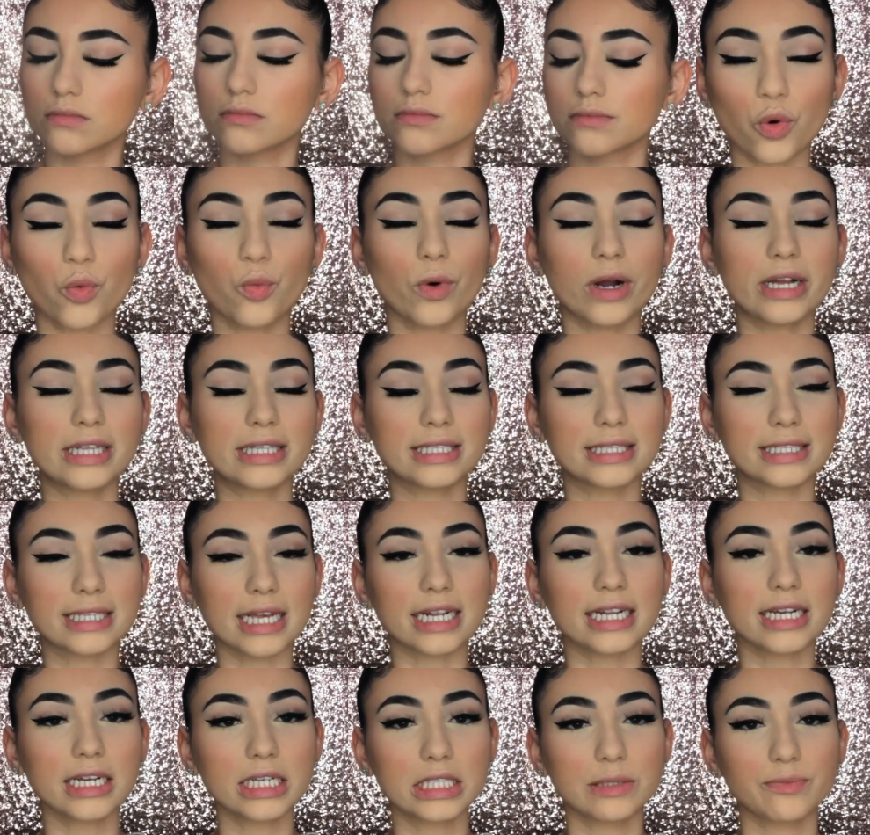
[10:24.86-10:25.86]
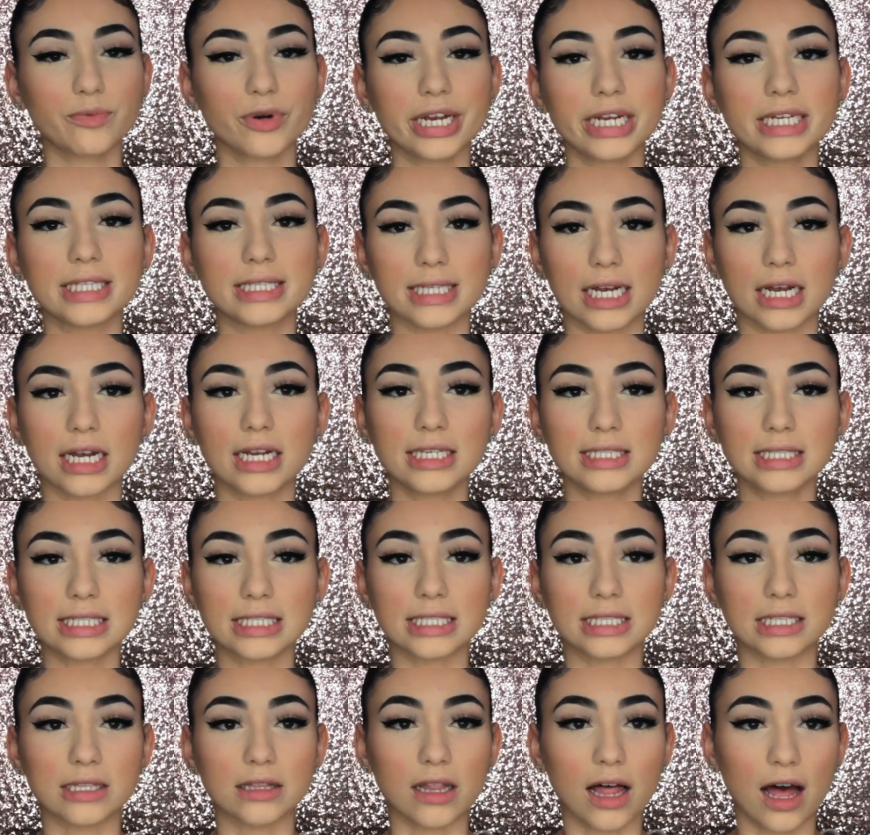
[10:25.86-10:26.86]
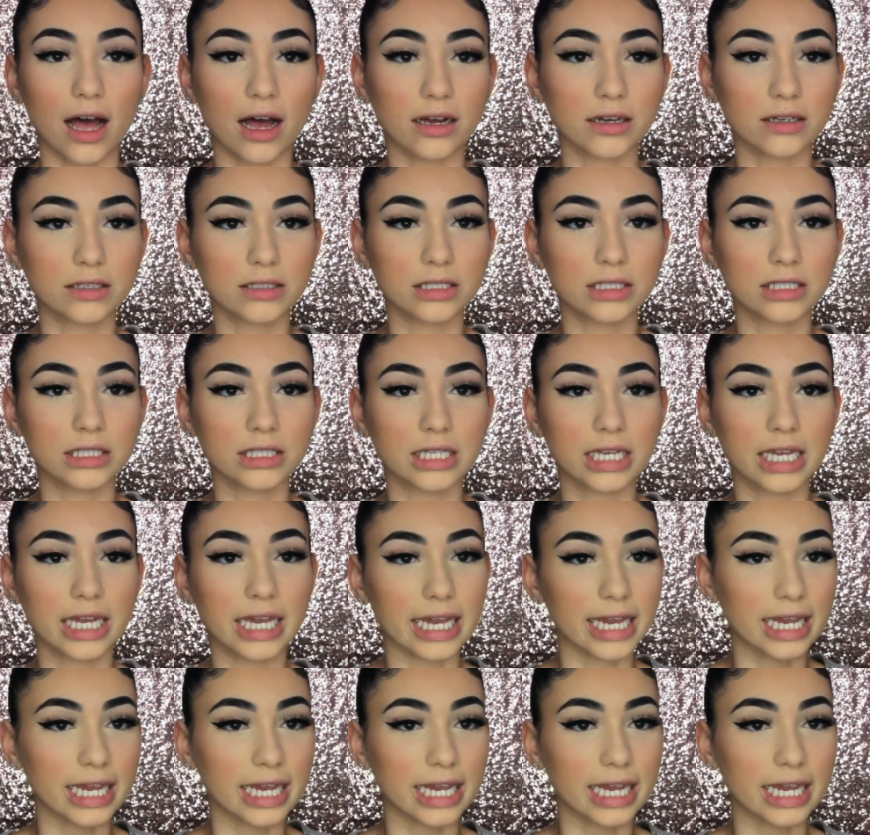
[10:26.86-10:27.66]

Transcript: What setting spray does is locks